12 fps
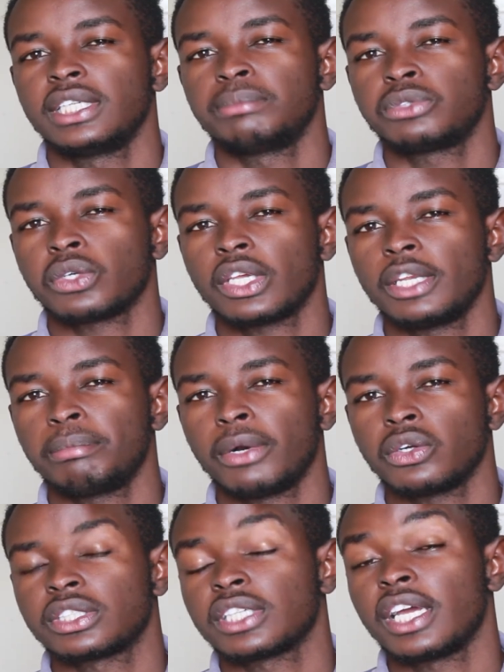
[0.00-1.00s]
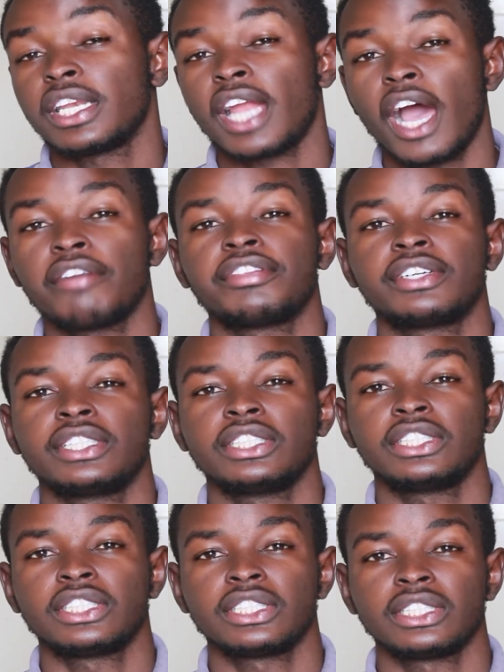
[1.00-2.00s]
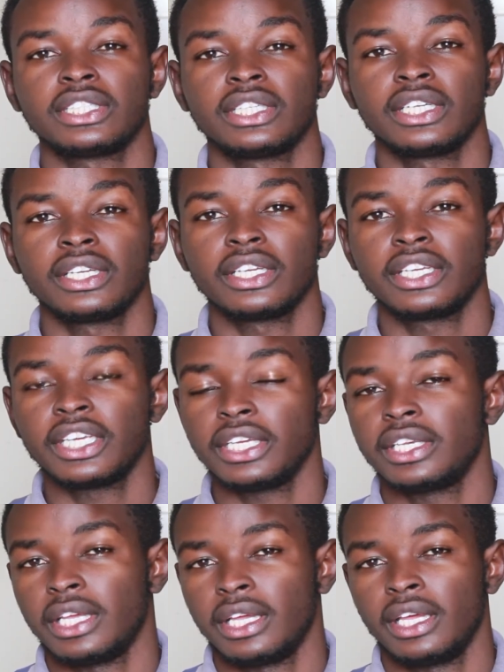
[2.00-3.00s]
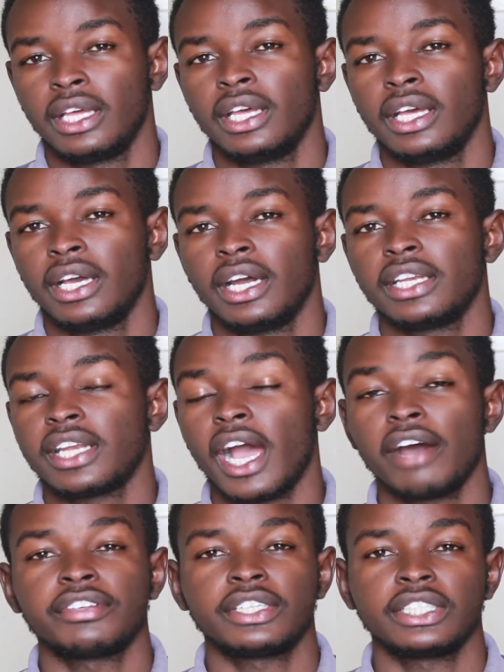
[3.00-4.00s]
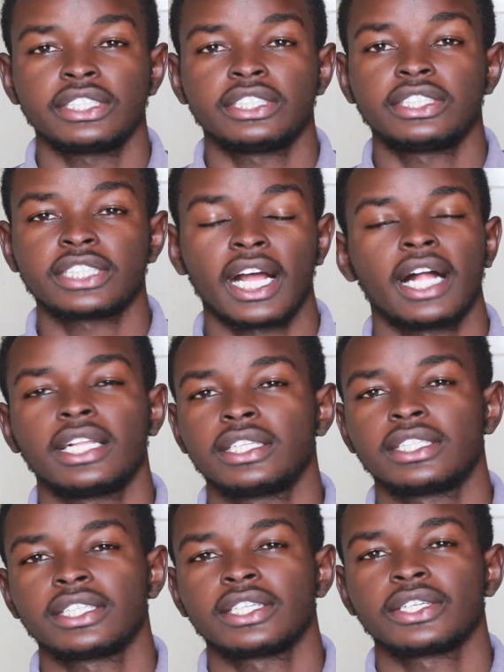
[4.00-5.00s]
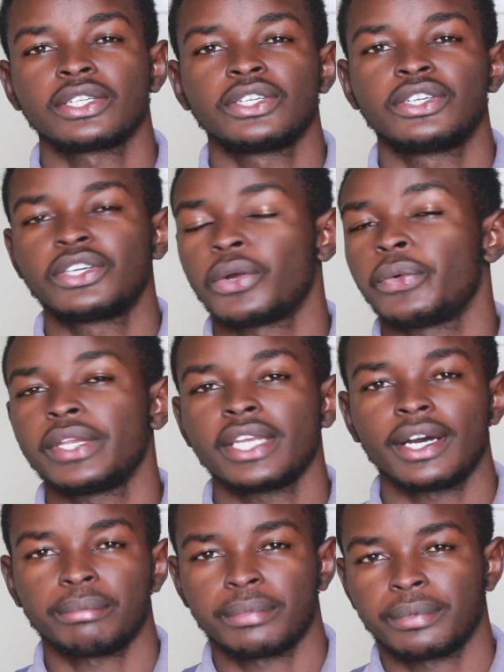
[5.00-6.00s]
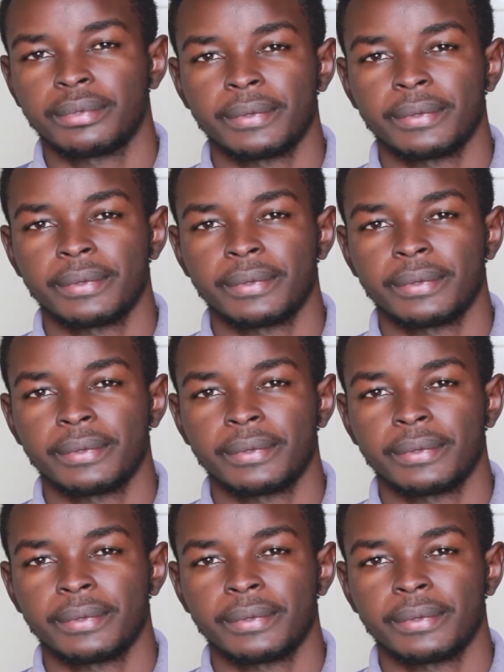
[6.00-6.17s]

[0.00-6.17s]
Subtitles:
I'm talking about an average kid, an average child growing up.